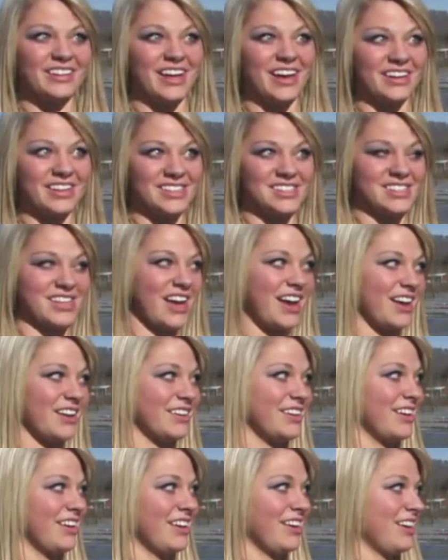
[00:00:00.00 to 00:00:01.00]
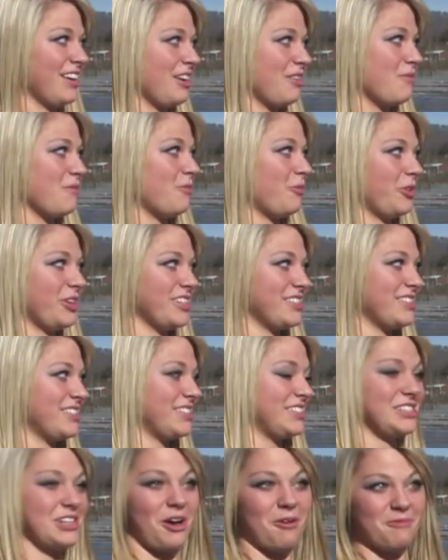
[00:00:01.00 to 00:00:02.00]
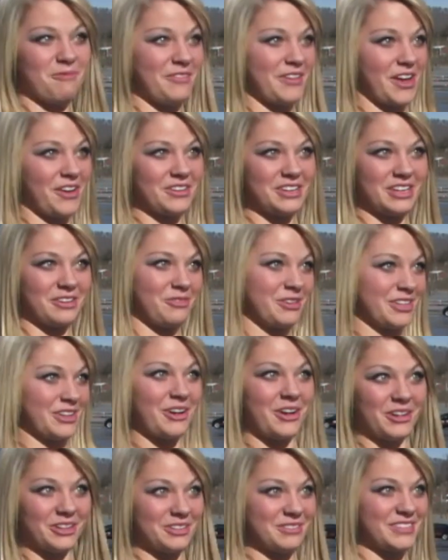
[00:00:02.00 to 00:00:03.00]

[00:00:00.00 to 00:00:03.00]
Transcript: really glad because I was dumbfounded with